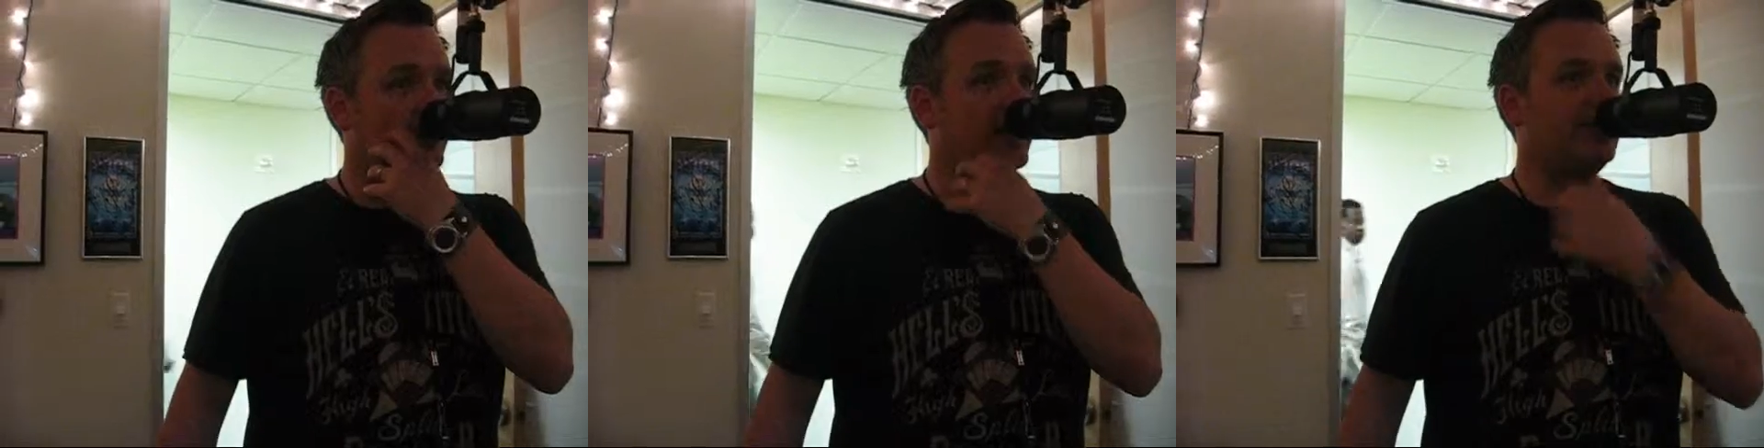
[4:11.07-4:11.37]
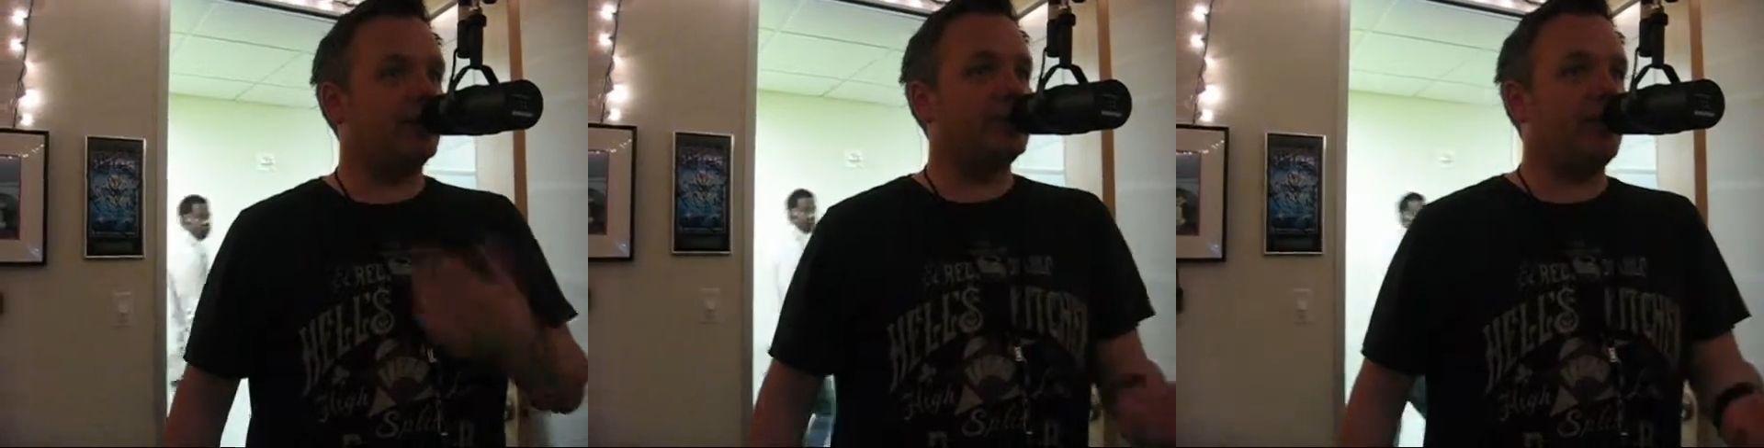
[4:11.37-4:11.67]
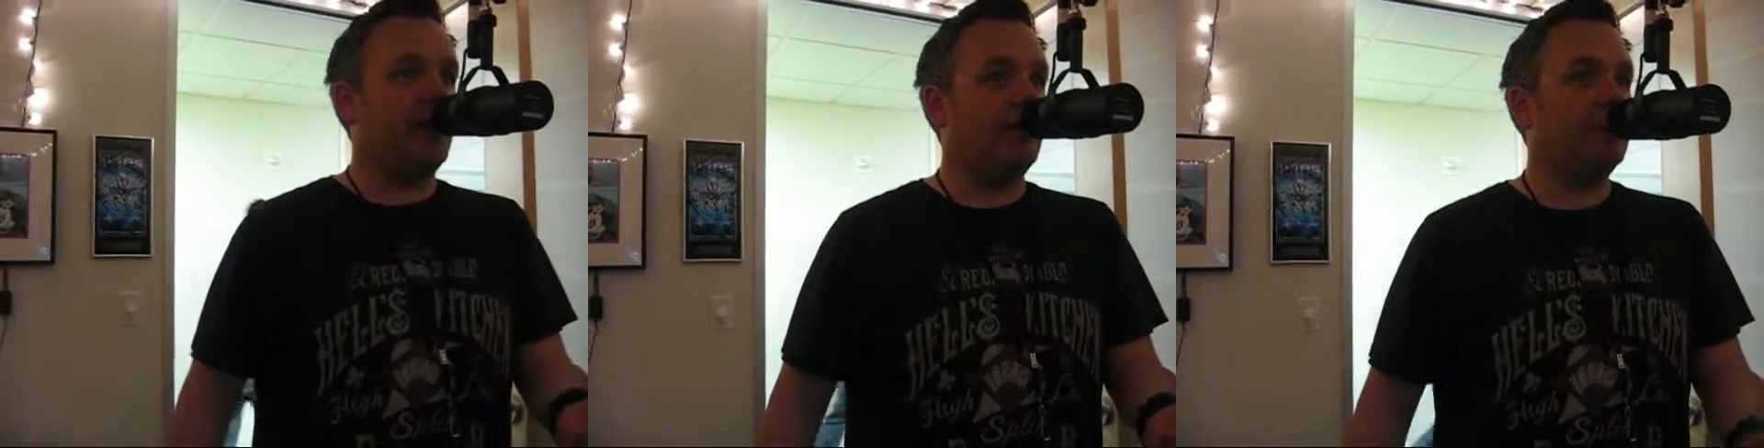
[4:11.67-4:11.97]
Letterman, which I
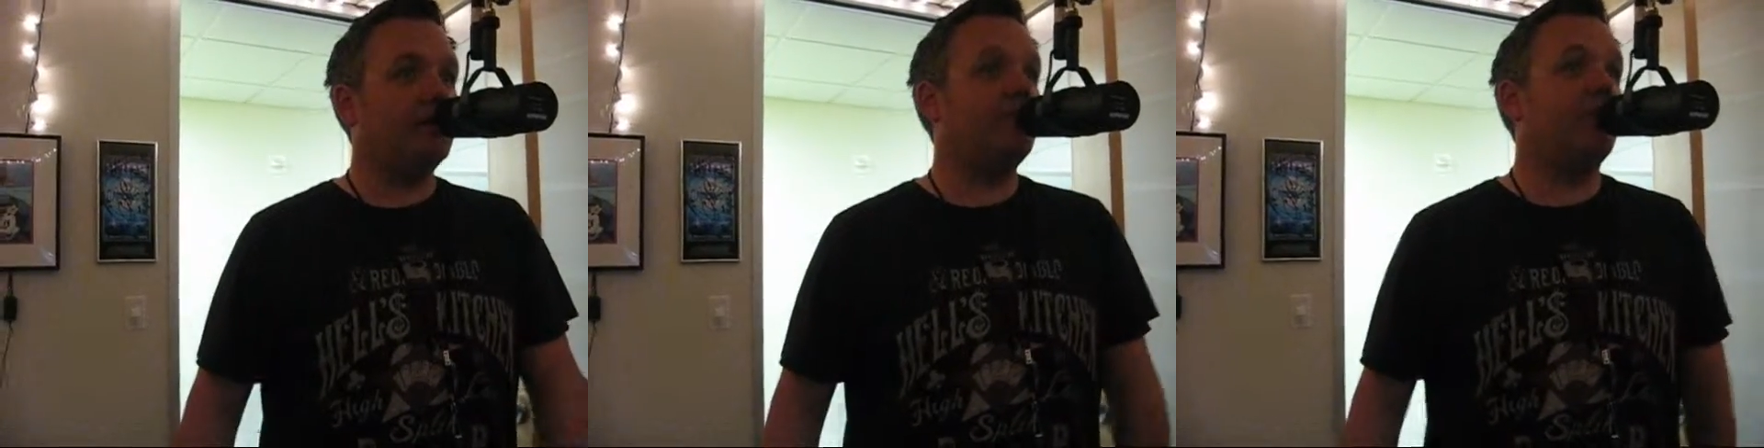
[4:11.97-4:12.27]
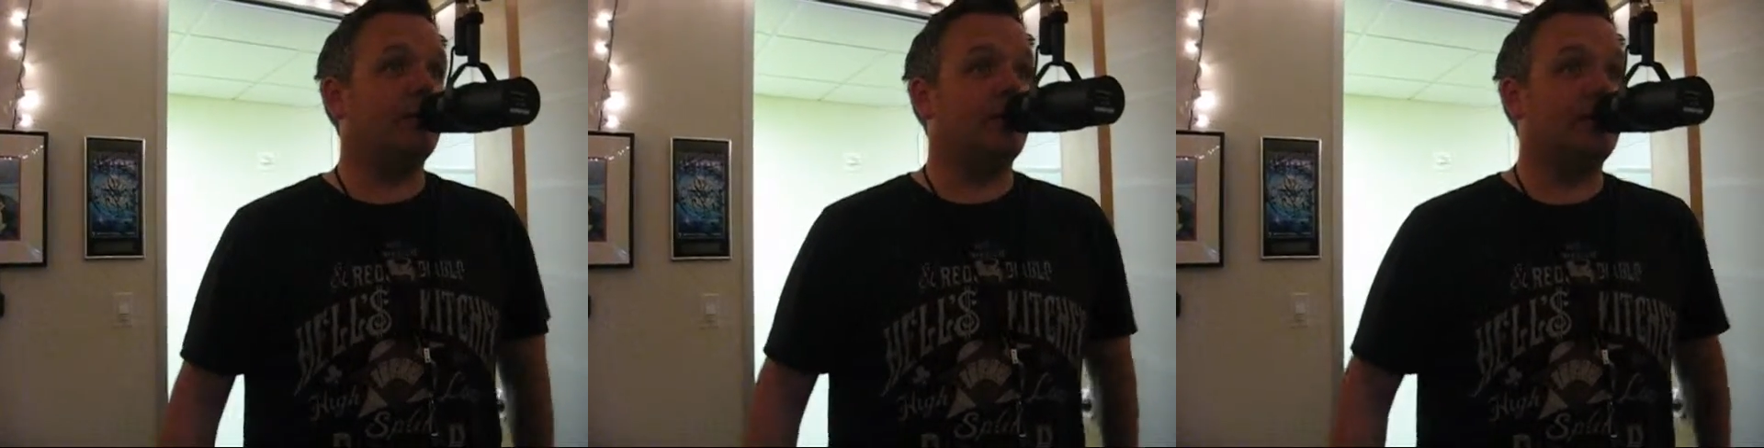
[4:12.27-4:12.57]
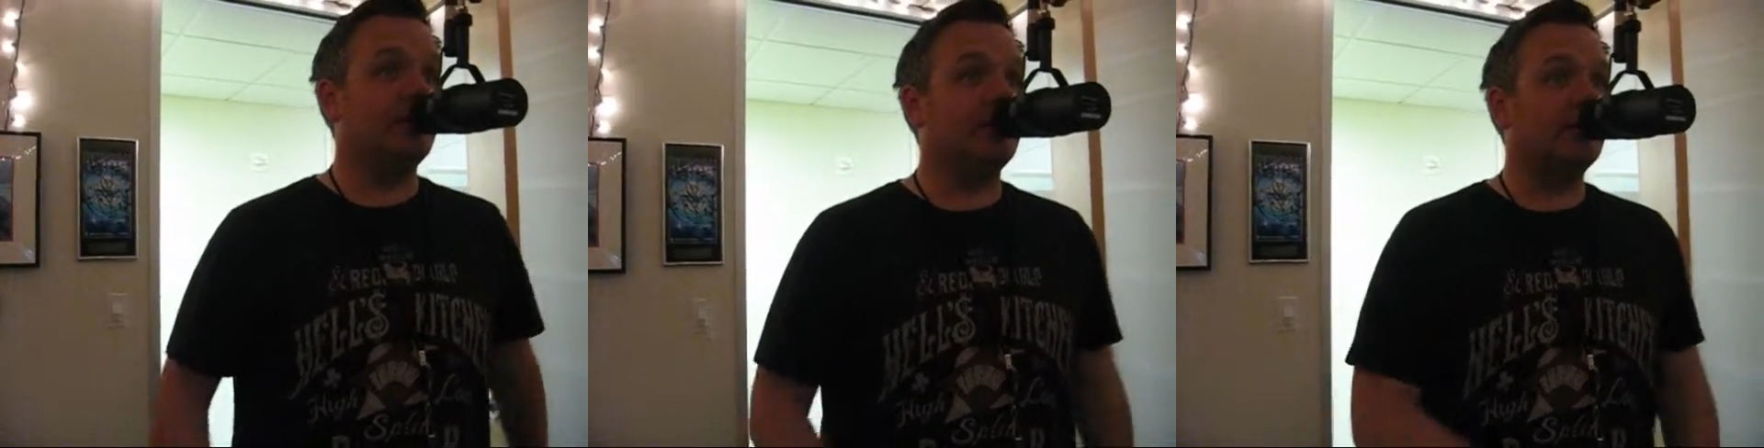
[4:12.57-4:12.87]
thought would be a fun one
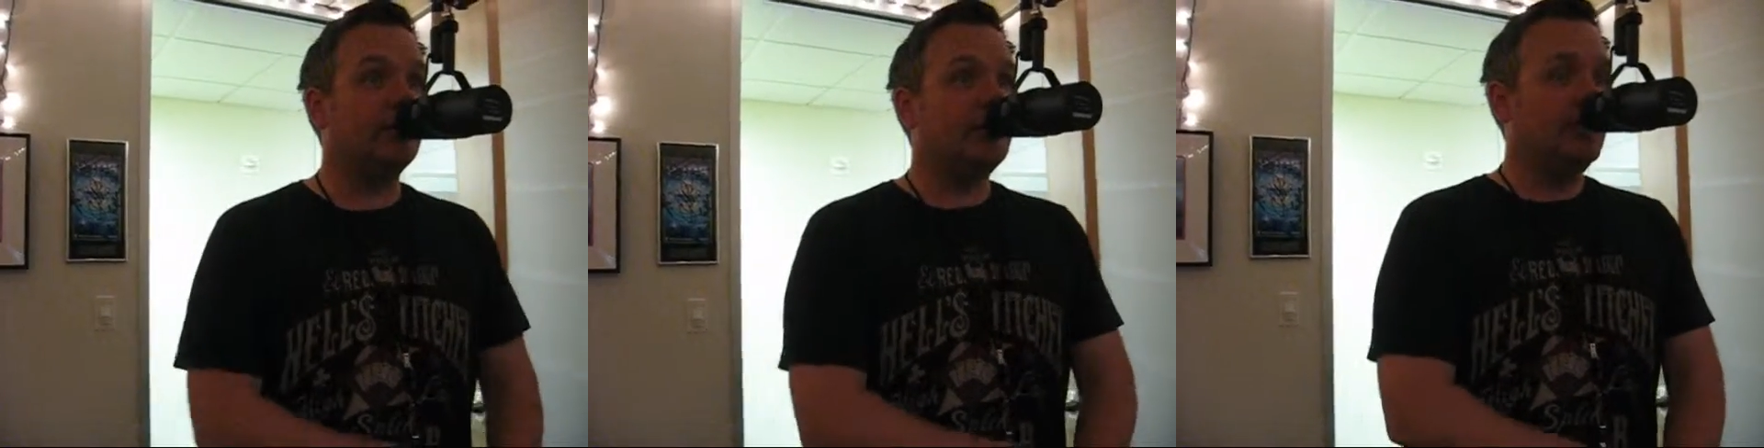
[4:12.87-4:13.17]
to do.